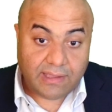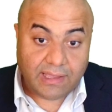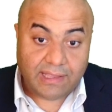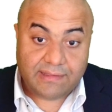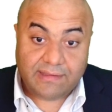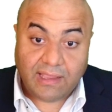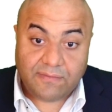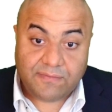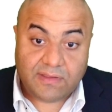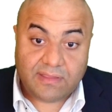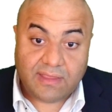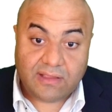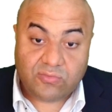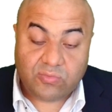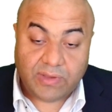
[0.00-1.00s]
And after
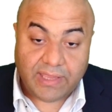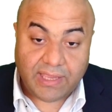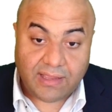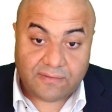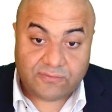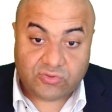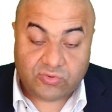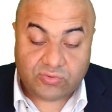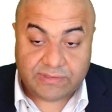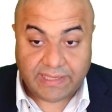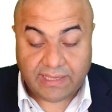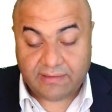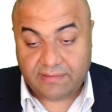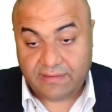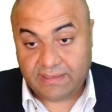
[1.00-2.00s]
that, we have to
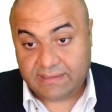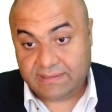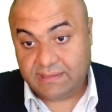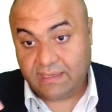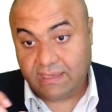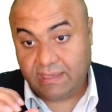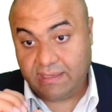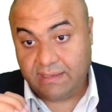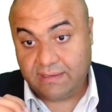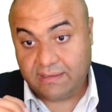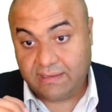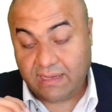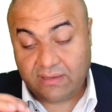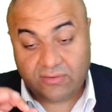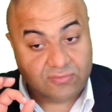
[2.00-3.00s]
take these
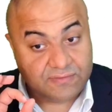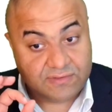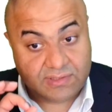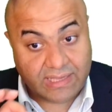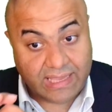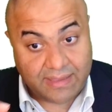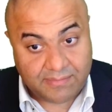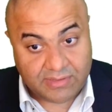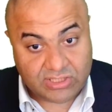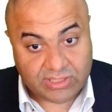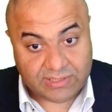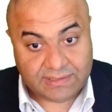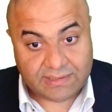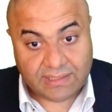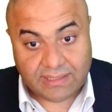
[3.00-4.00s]
kind of
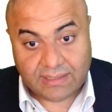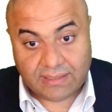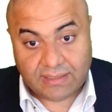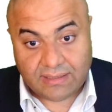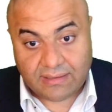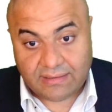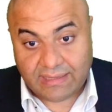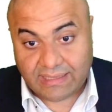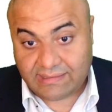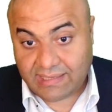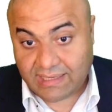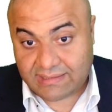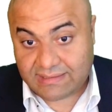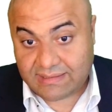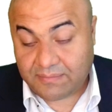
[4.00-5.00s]
images that
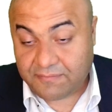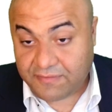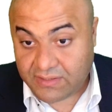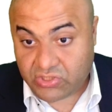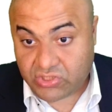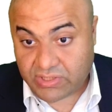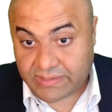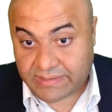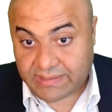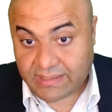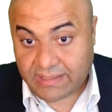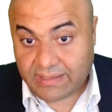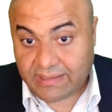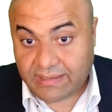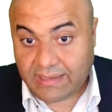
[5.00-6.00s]
has some features,
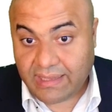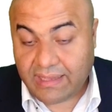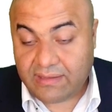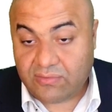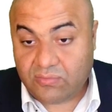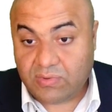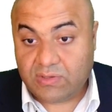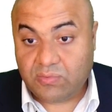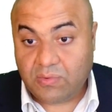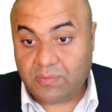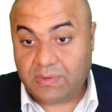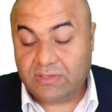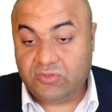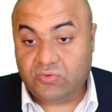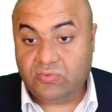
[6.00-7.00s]
and what we
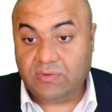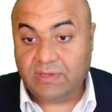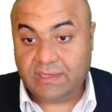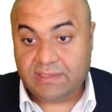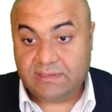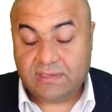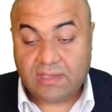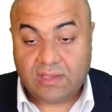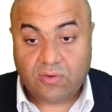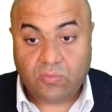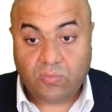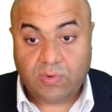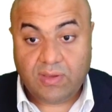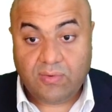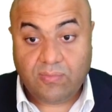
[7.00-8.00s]
will do is
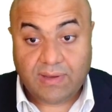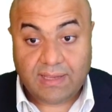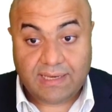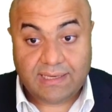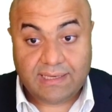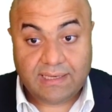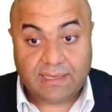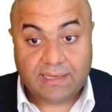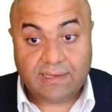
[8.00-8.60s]
we will